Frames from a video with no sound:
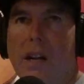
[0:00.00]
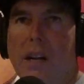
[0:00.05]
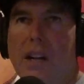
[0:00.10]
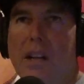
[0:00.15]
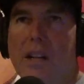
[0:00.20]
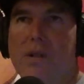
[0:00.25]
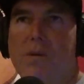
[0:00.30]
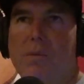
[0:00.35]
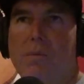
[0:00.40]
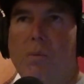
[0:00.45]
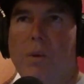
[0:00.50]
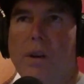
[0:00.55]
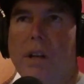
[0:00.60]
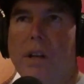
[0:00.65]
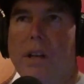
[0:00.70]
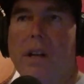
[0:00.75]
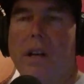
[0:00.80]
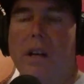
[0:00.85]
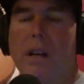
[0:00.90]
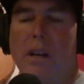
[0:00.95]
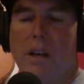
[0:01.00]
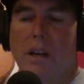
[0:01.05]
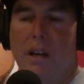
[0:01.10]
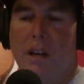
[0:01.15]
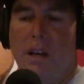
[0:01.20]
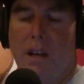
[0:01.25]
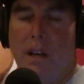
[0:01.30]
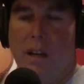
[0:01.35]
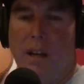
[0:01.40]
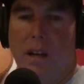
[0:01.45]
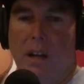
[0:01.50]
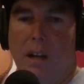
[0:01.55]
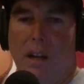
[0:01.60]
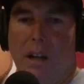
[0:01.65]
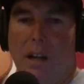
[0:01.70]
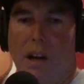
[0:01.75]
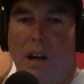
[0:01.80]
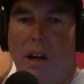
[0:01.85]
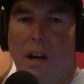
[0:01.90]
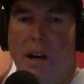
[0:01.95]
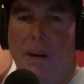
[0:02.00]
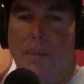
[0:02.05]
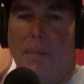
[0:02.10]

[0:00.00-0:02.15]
is really good as